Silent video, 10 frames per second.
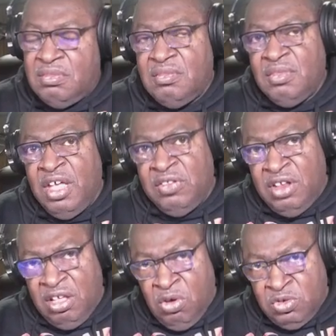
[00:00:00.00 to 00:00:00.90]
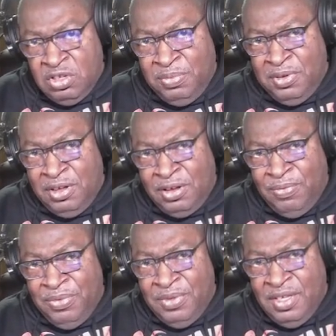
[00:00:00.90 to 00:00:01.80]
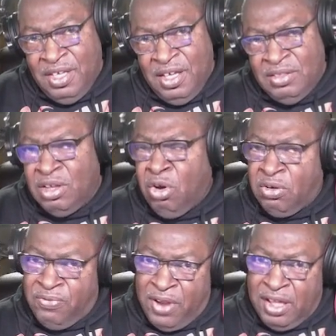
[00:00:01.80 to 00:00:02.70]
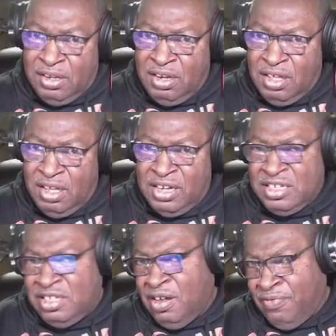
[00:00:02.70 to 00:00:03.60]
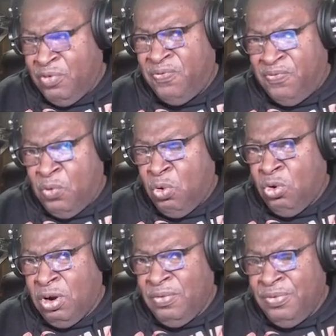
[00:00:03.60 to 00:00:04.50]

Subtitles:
man, he goes up here. The Kirk Franklin again, that's level 4,